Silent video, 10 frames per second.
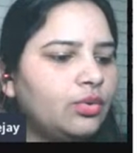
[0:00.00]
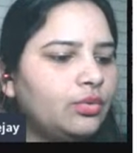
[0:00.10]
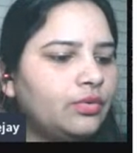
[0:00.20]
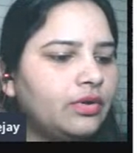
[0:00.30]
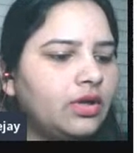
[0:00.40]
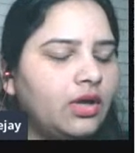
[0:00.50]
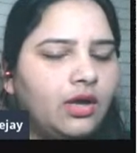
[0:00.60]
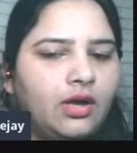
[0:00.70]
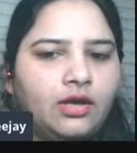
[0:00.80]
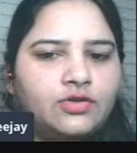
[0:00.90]

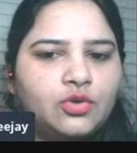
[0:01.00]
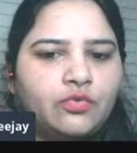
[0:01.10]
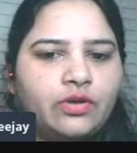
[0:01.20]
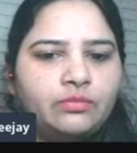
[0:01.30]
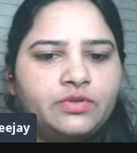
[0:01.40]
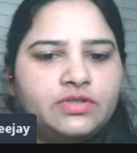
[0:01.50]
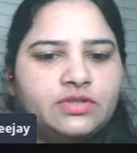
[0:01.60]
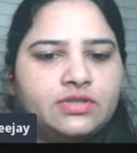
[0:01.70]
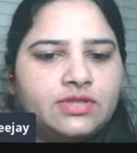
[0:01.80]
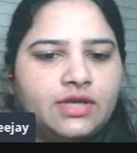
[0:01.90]
Okay, so one
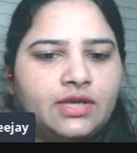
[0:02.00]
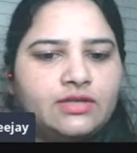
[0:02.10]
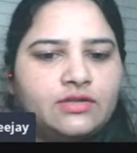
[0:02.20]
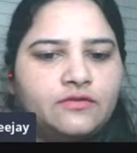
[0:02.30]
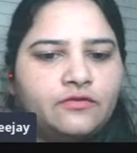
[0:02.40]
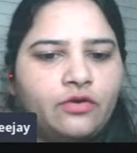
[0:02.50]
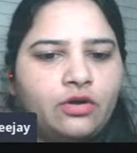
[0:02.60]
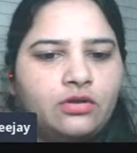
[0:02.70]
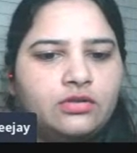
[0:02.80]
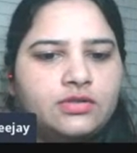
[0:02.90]
person says it's
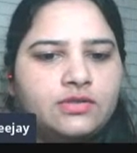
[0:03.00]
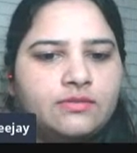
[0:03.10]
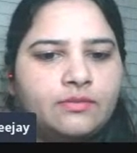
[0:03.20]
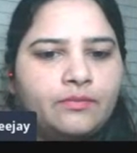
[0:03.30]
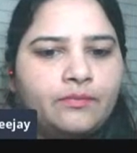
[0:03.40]
false.